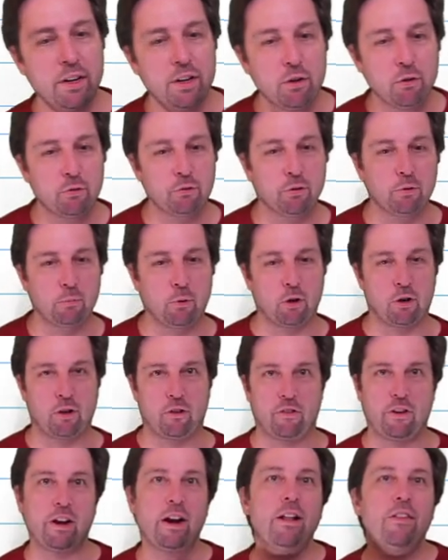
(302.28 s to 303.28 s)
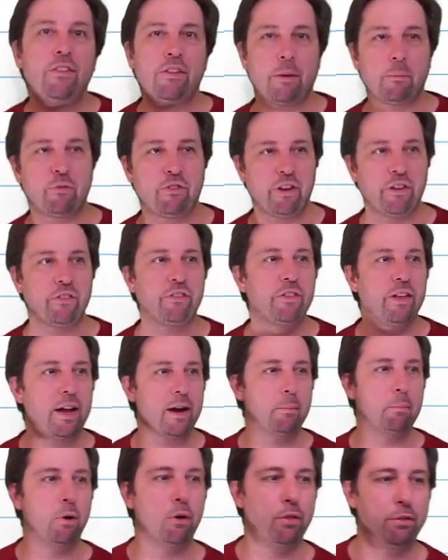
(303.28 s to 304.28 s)
useful models. And in some sense, they are
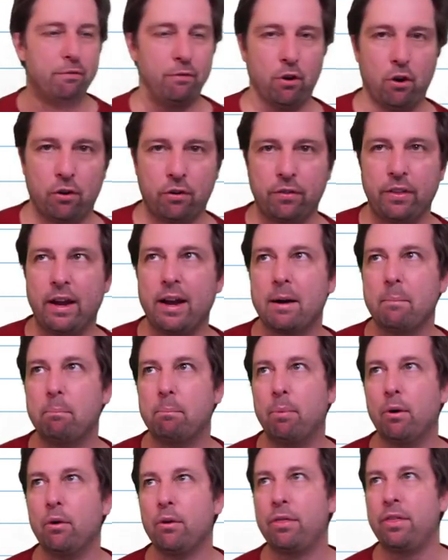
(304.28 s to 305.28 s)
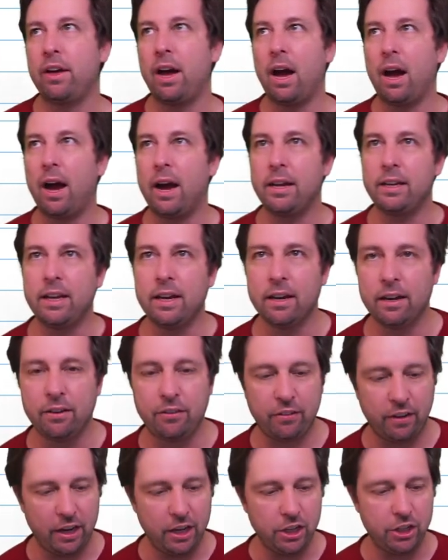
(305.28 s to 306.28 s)
both wrong. They are both
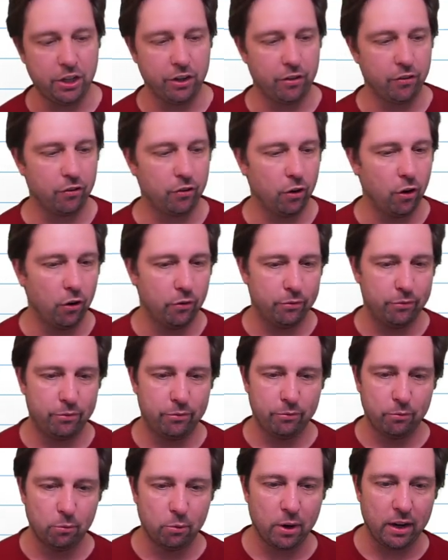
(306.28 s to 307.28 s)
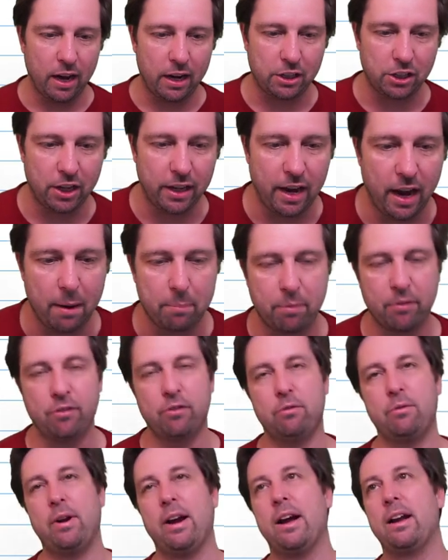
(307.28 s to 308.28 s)
idealizations of what actually happens
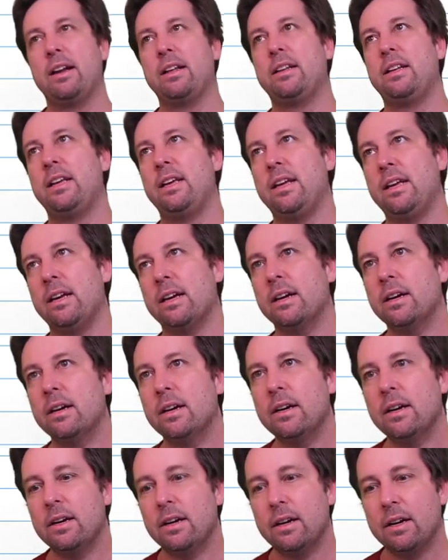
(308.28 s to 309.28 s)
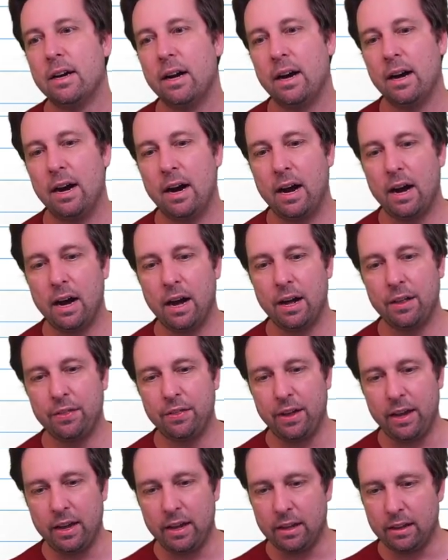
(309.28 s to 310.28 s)
in reality. They
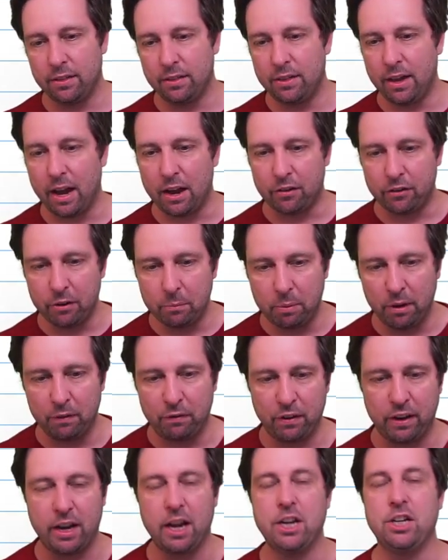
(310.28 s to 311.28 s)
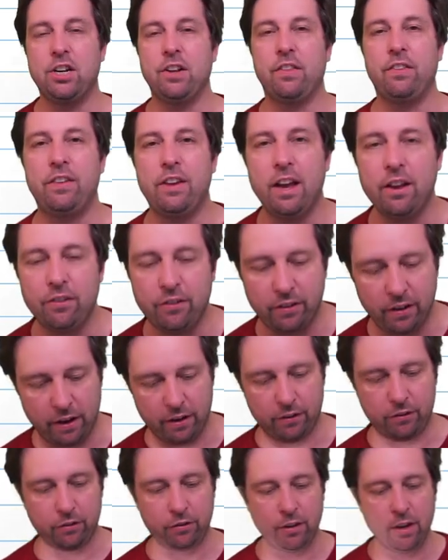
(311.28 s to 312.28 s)
are simplifications. Yes,
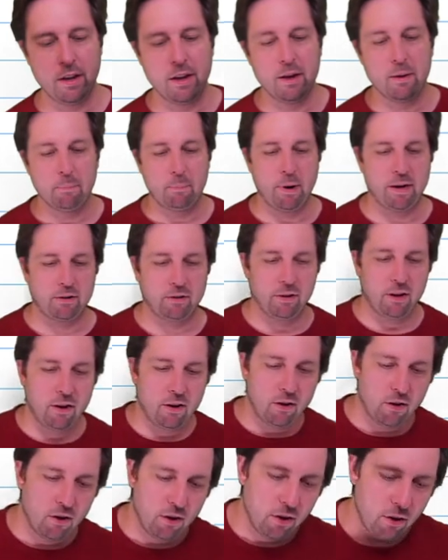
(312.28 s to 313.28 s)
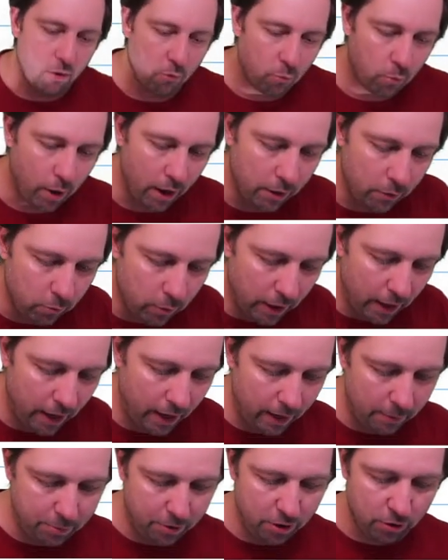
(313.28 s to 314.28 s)
yes. But one will
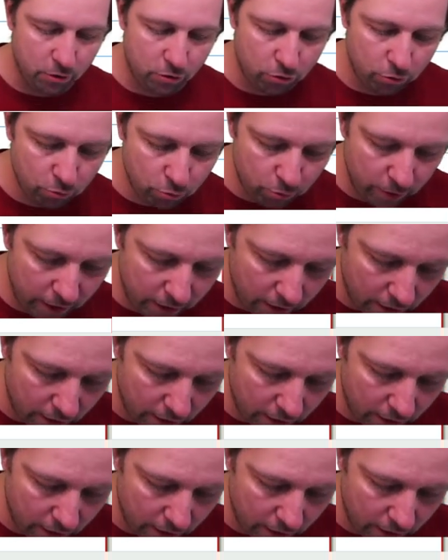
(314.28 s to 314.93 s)
help you to really